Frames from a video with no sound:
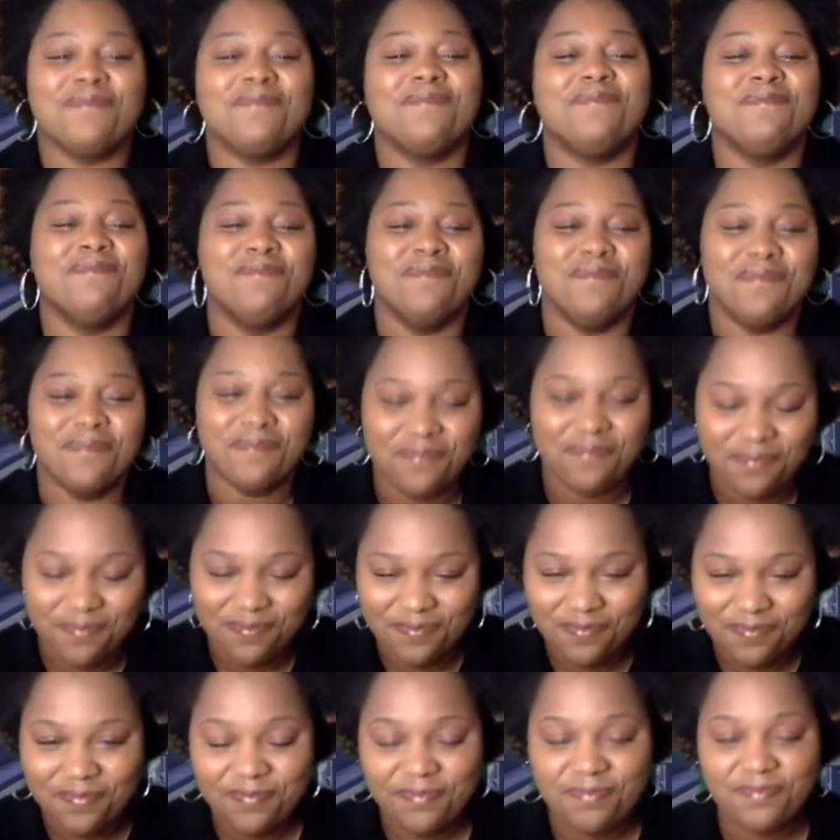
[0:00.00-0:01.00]

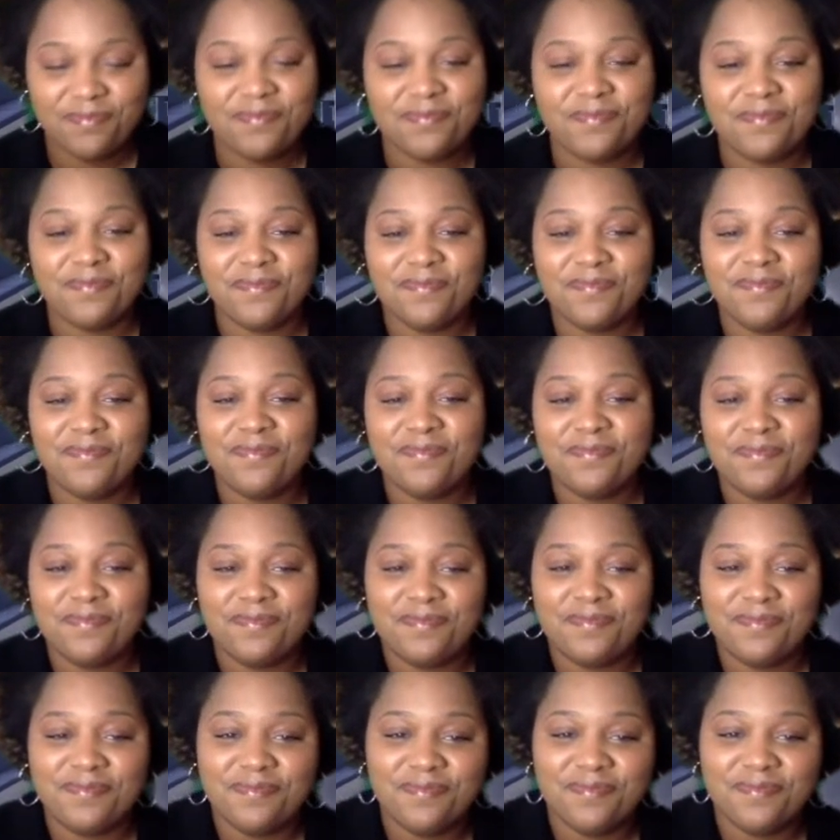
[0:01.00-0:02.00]

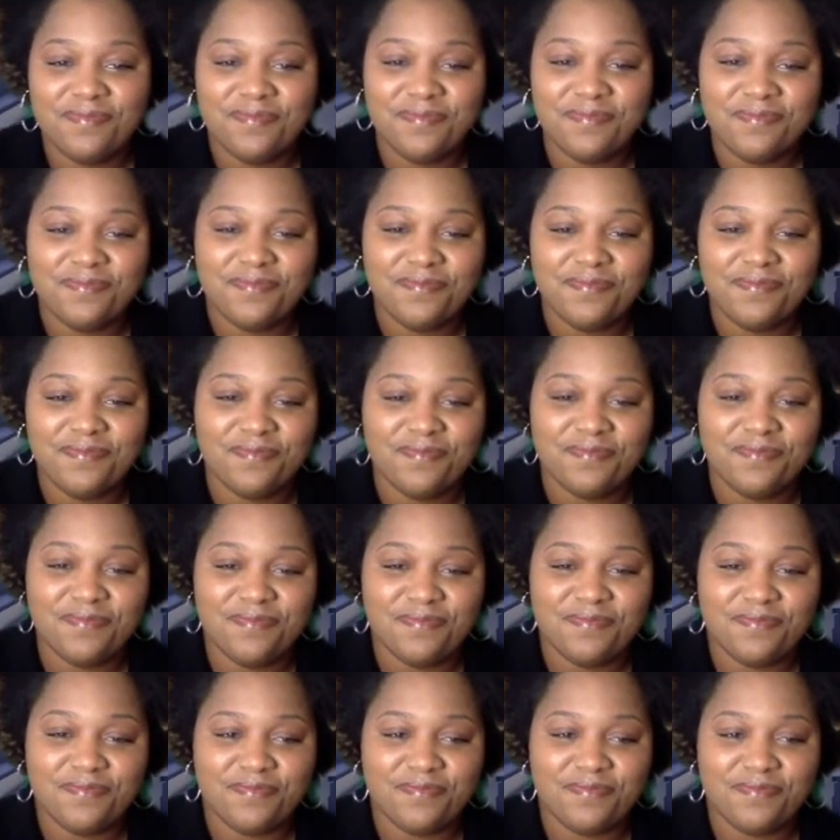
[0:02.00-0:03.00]

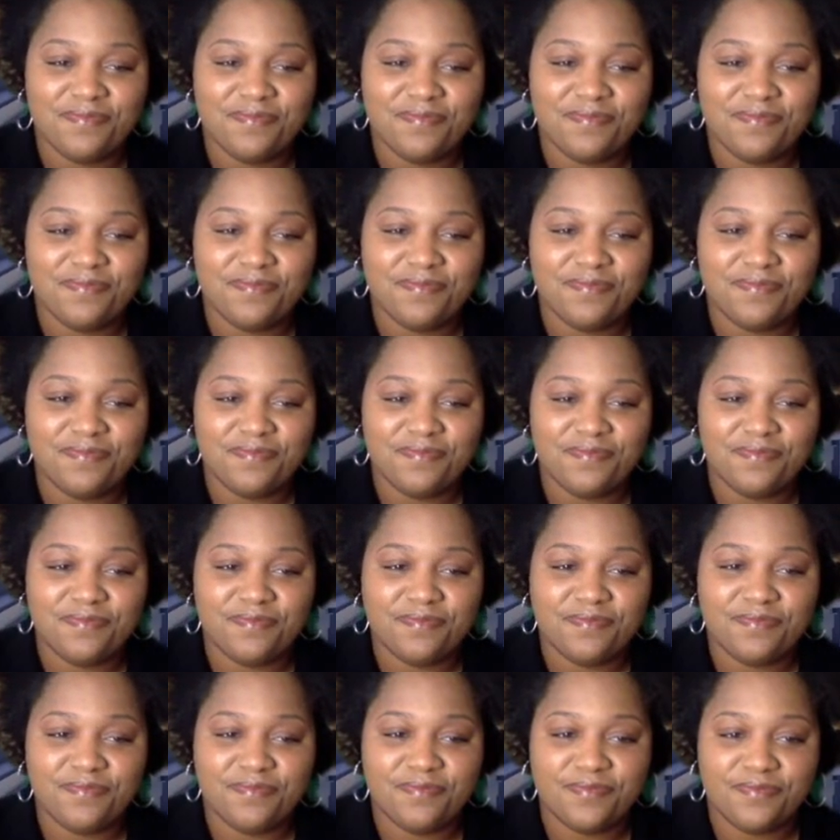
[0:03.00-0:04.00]

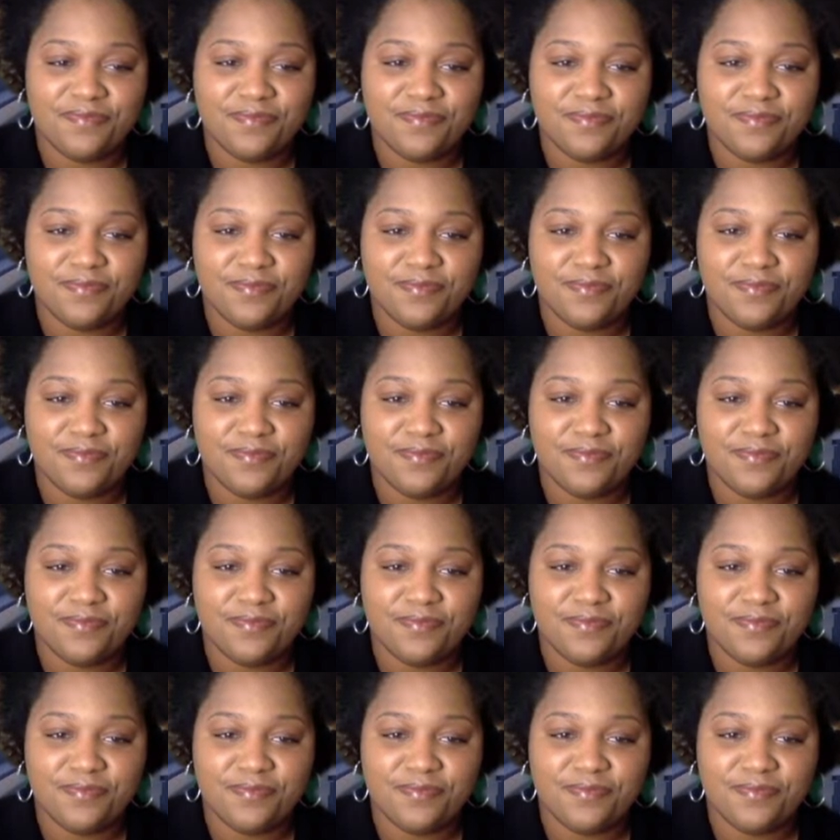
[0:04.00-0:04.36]
This person isn't speaking.